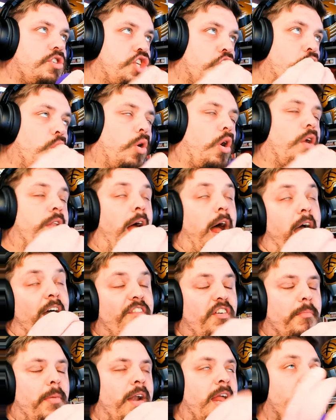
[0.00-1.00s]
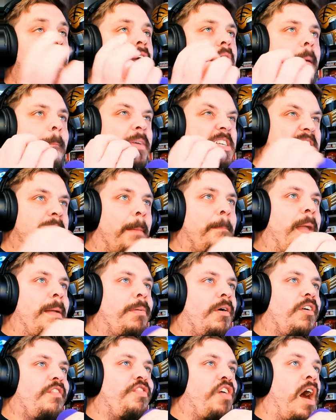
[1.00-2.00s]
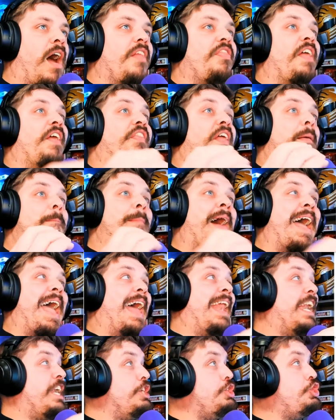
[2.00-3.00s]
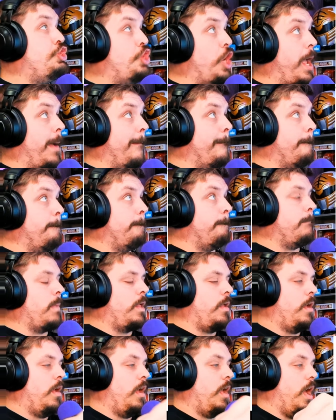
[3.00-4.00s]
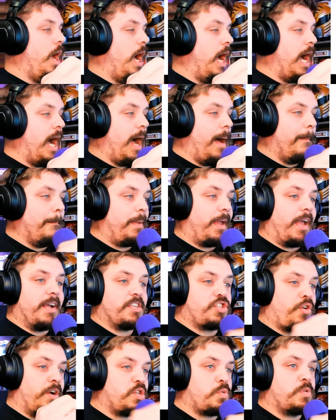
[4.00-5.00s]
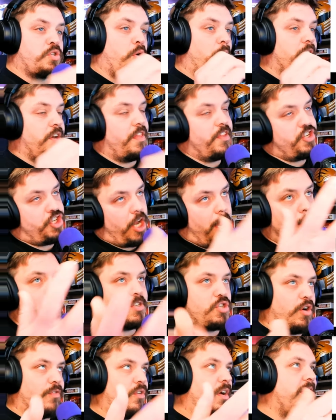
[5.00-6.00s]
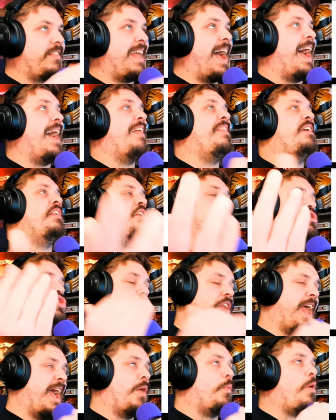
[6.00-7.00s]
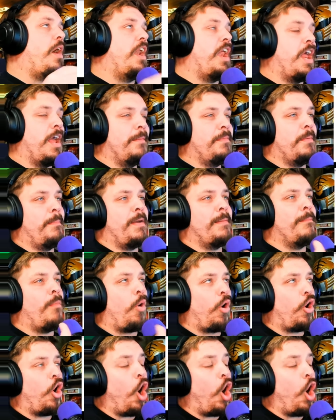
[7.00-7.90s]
too, or not everybody, but some people have thought that they met at a gym. Um, because Chris was going to the gym and so forth like that, and then Shanann wanted him to be more